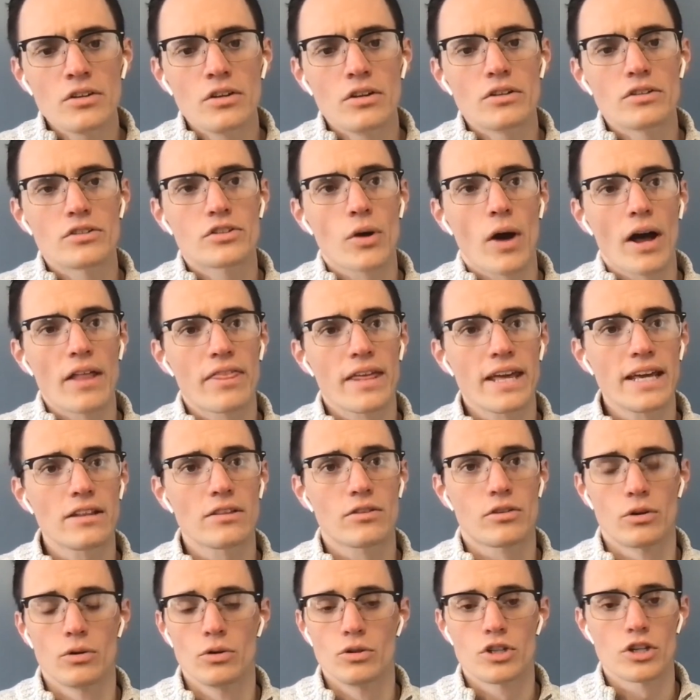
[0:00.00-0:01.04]
So I think
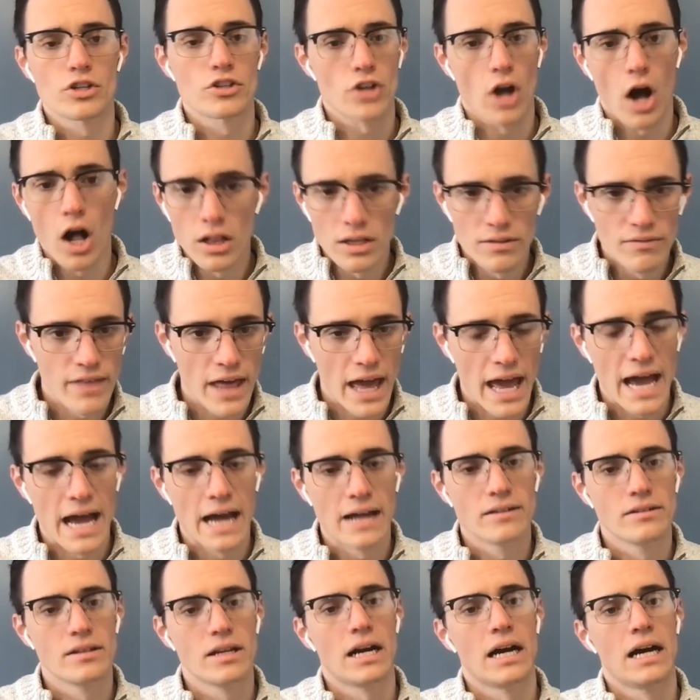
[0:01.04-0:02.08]
through just all of
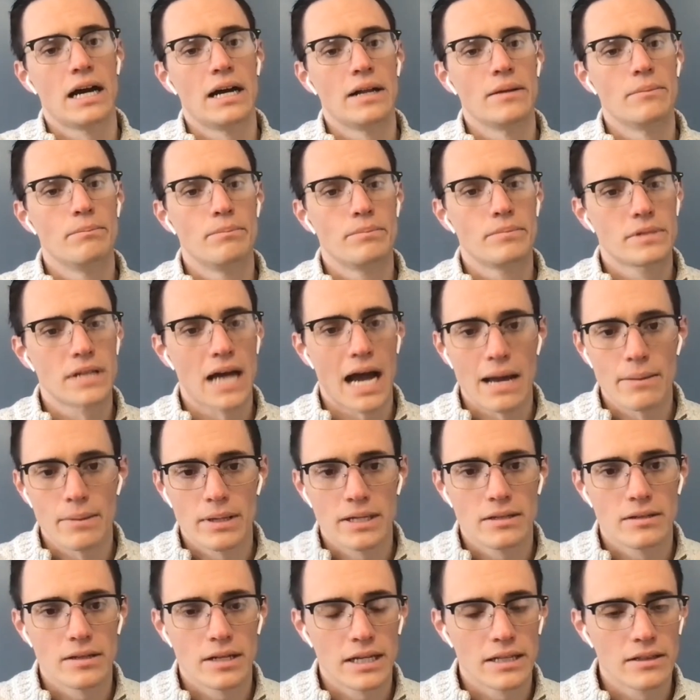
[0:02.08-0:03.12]
that, time
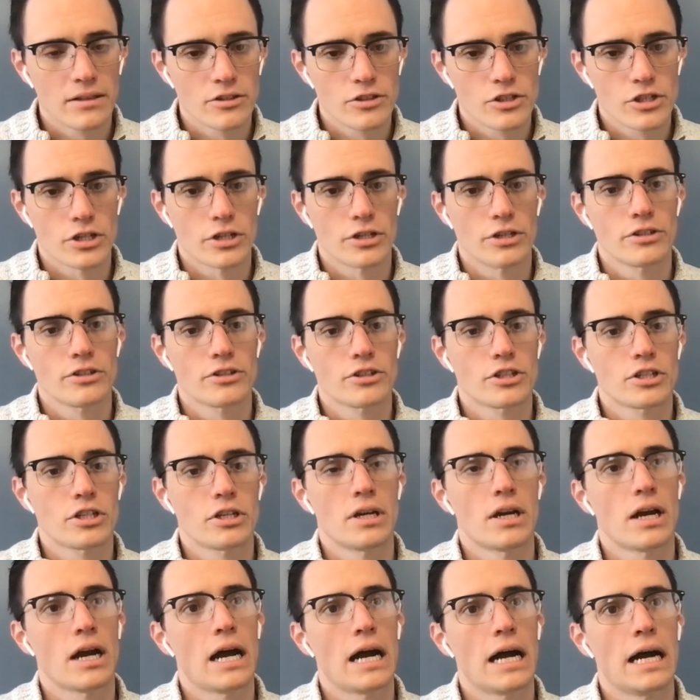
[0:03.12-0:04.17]
in the church,
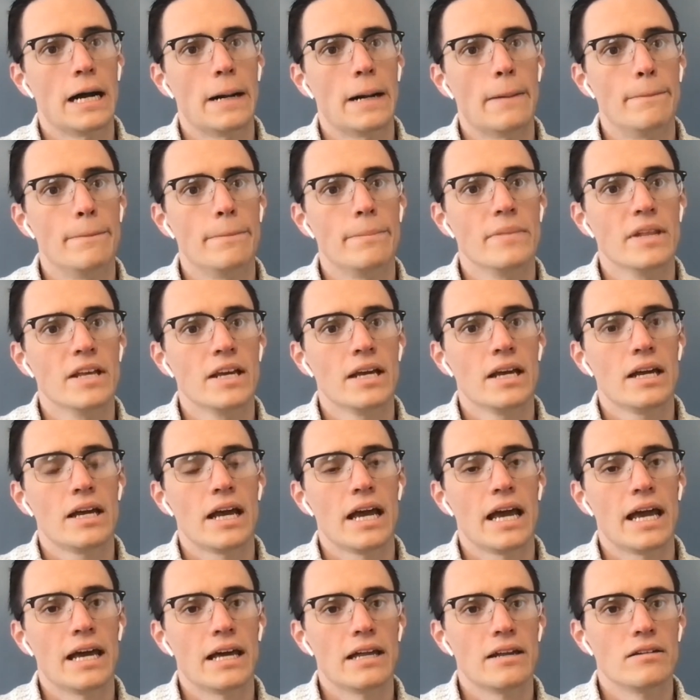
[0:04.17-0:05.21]
and
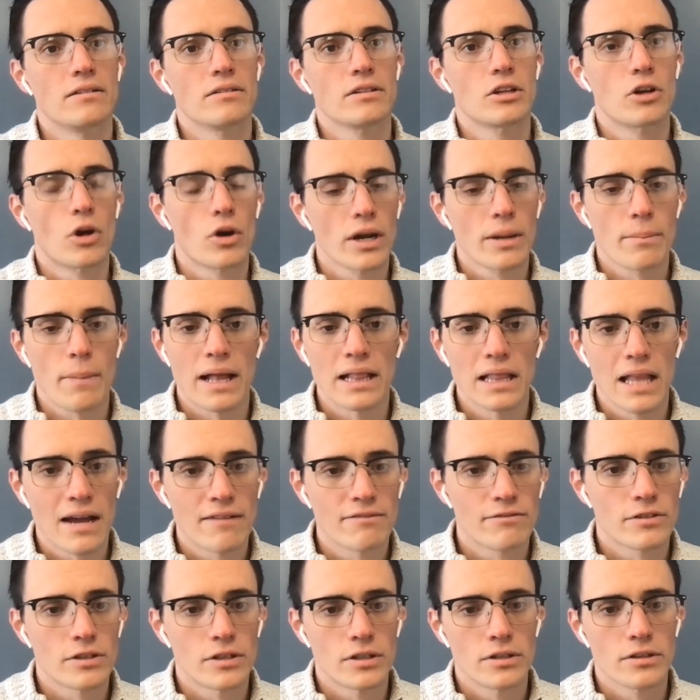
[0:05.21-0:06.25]
growing in my love
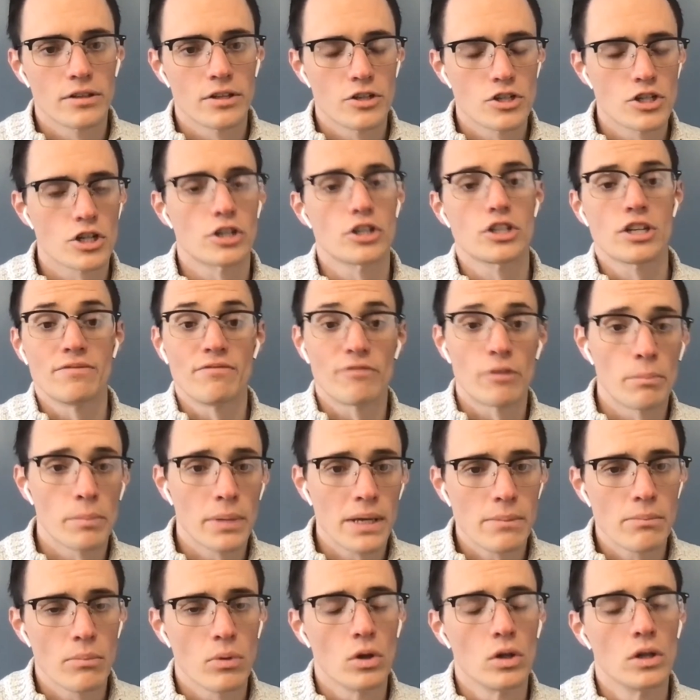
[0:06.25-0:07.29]
for the church and for
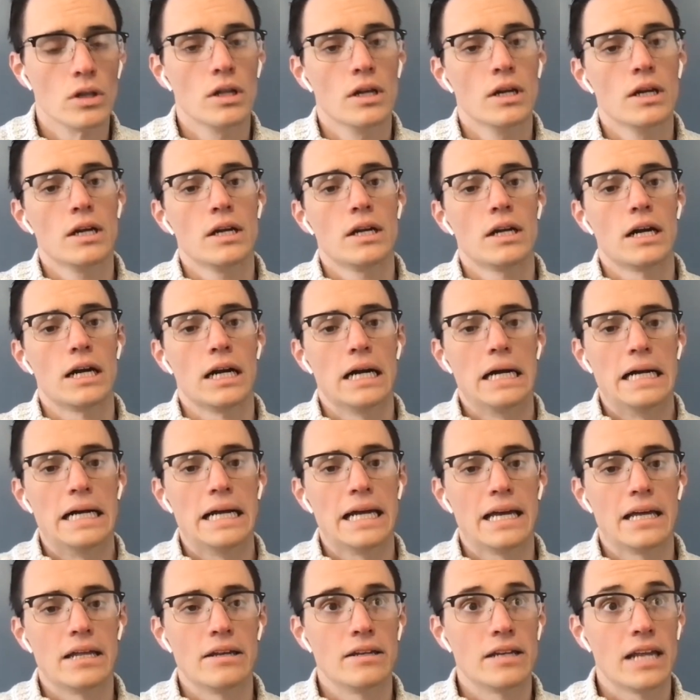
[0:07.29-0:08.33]
people,
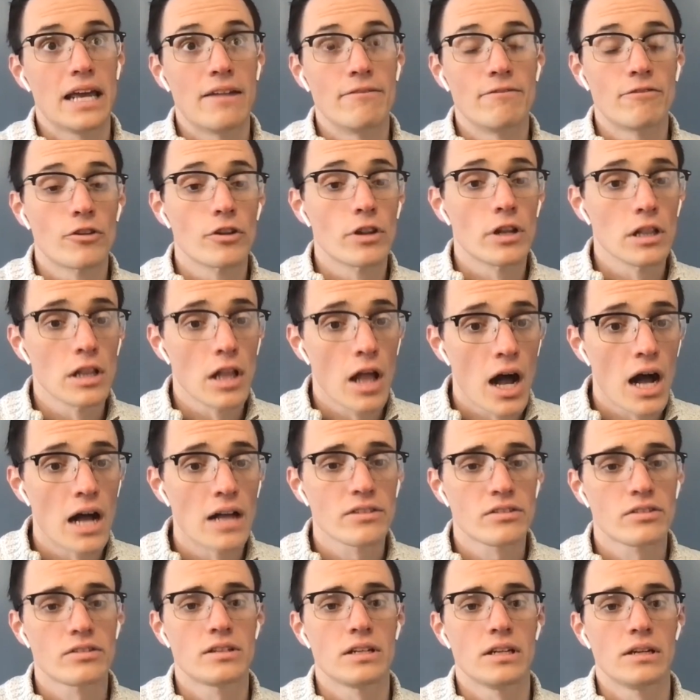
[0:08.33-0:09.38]
and for the
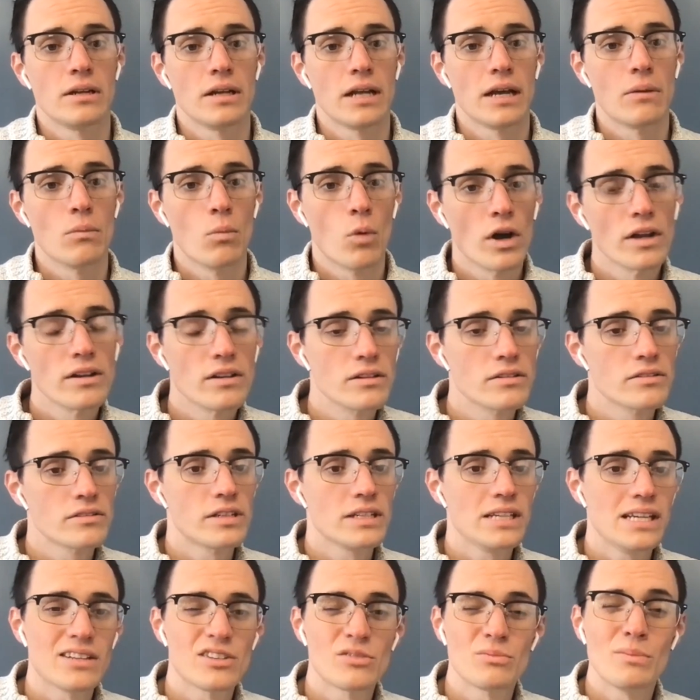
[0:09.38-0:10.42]
lost, and wanting to
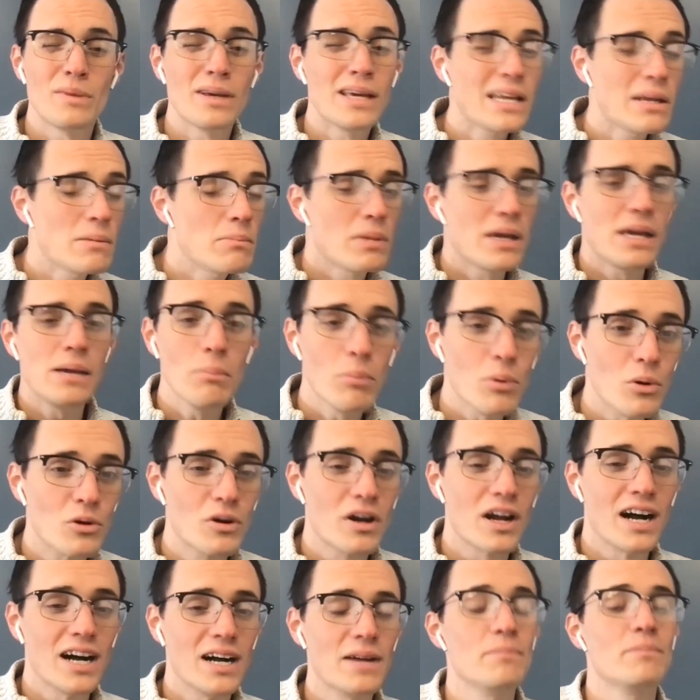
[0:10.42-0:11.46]
see as many people
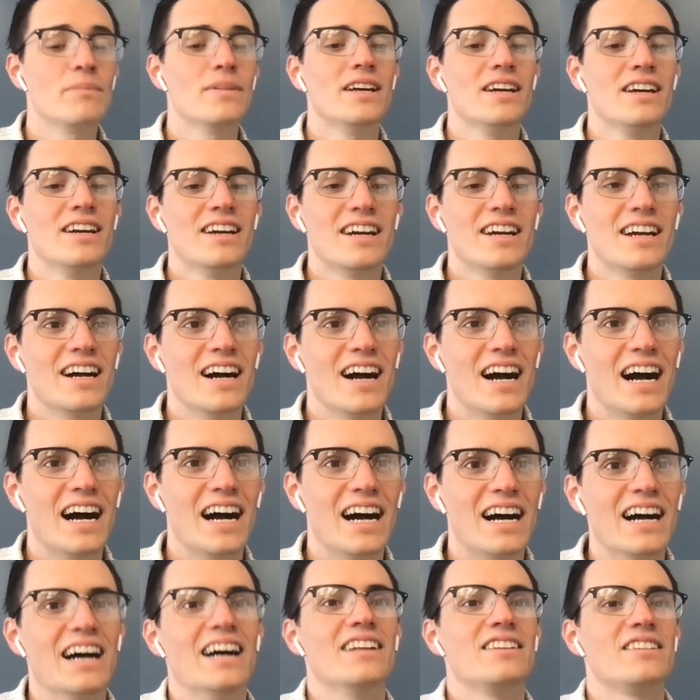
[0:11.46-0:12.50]
come
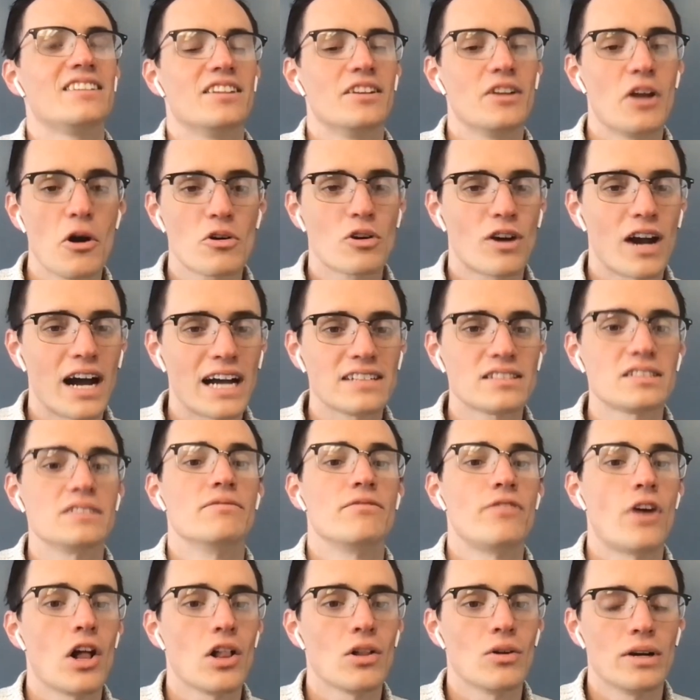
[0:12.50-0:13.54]
to know Christ
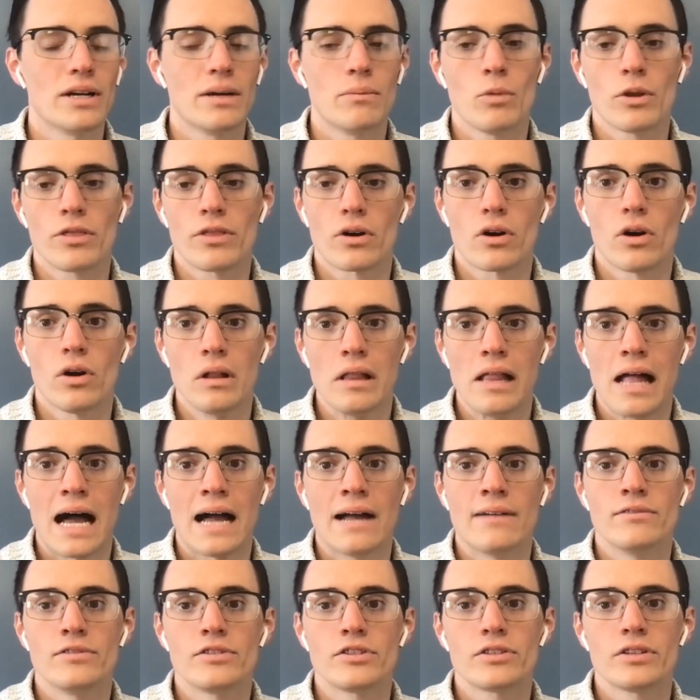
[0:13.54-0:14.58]
and follow Him with their whole
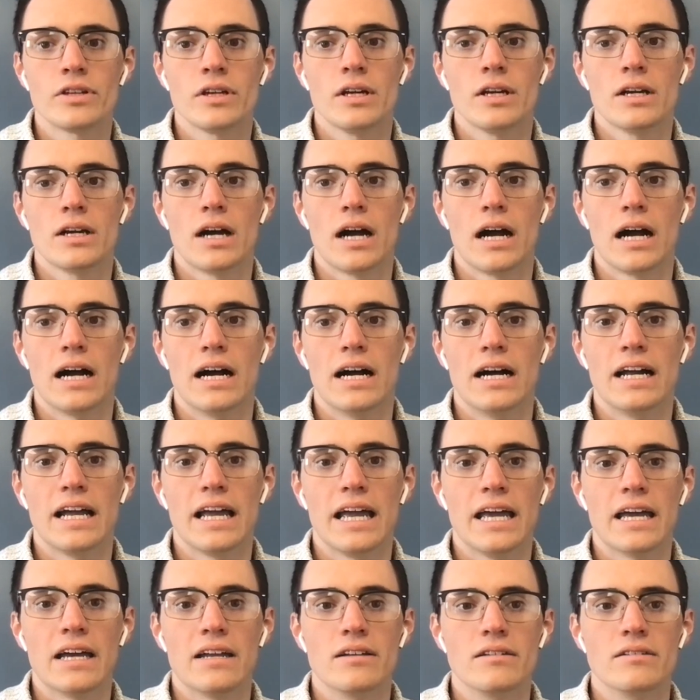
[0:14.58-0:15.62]
lives,
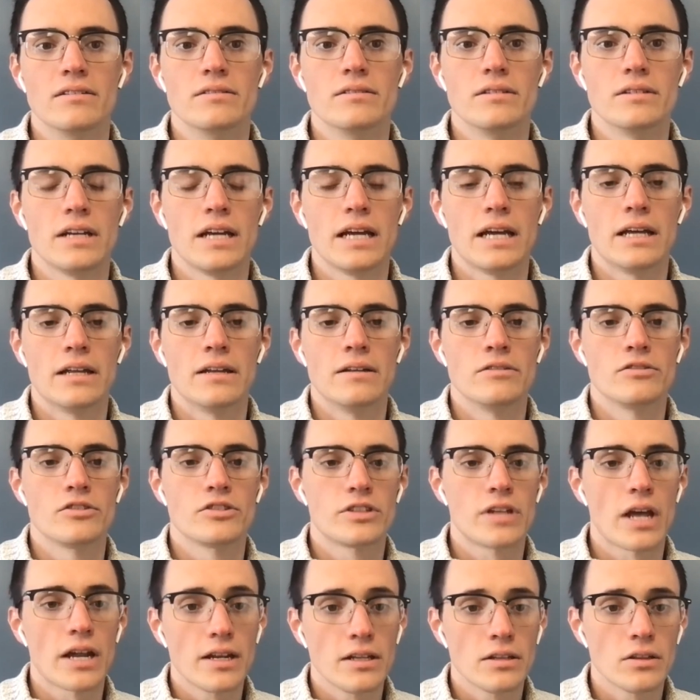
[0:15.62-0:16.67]
and
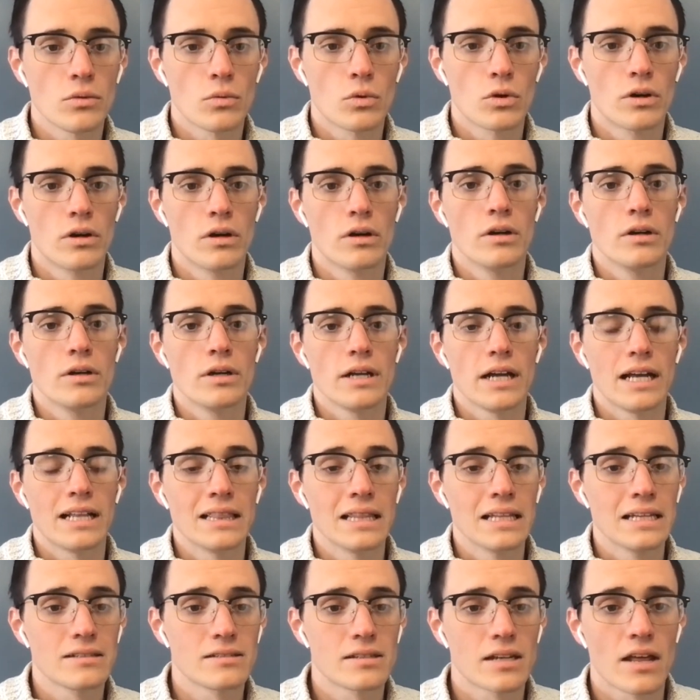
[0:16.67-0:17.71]
studying the Word and
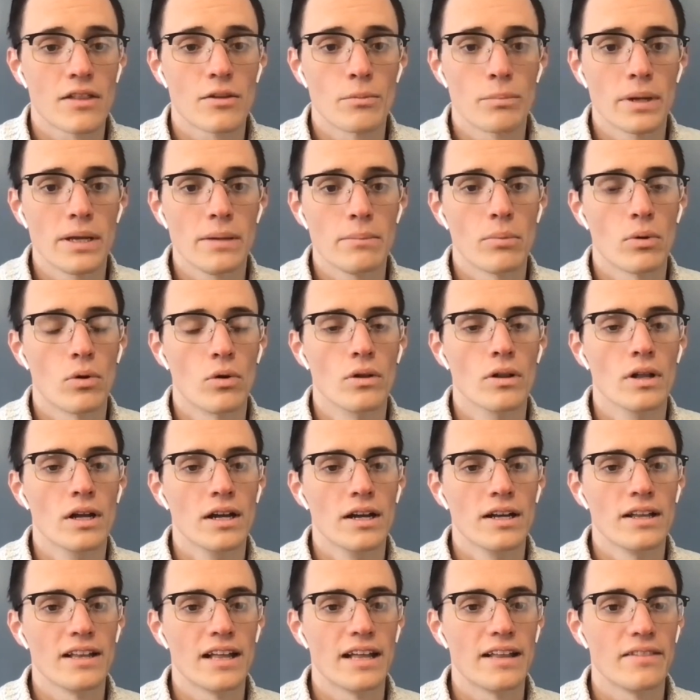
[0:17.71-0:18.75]
listening to other people,
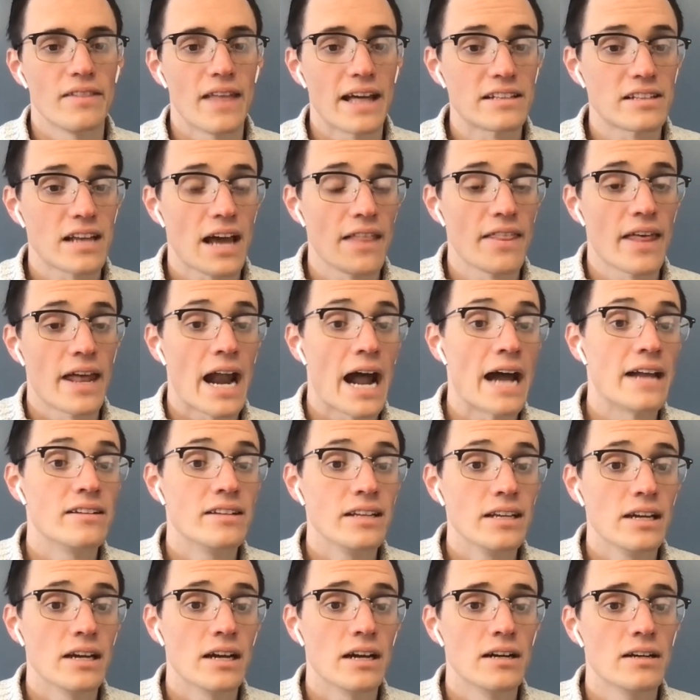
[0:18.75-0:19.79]
that's how that
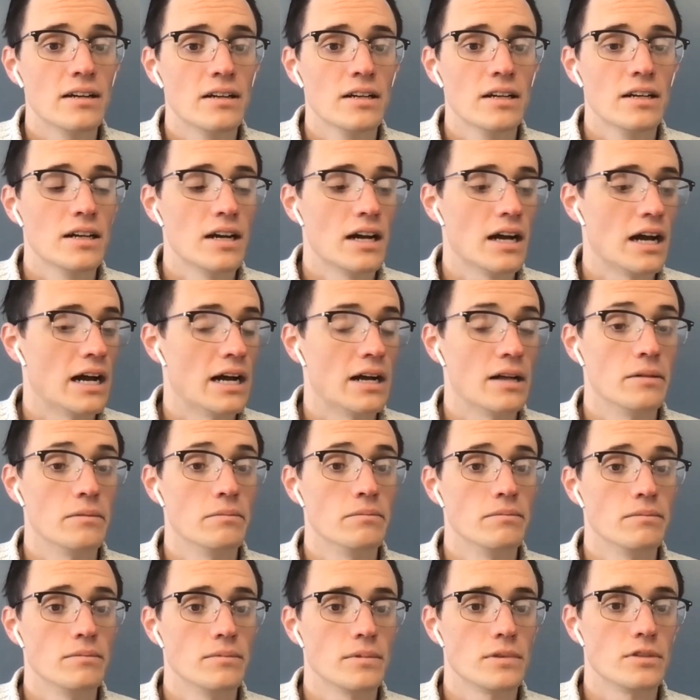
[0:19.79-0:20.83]
idea
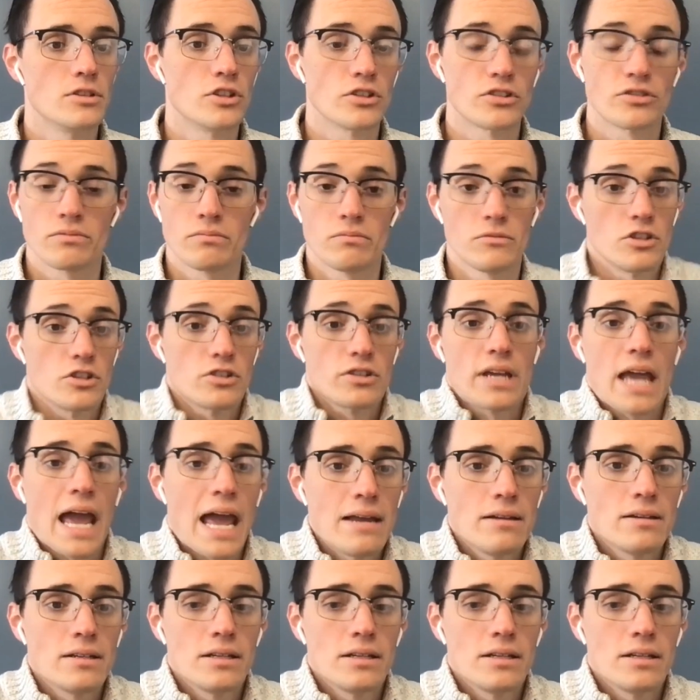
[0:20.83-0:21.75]
just came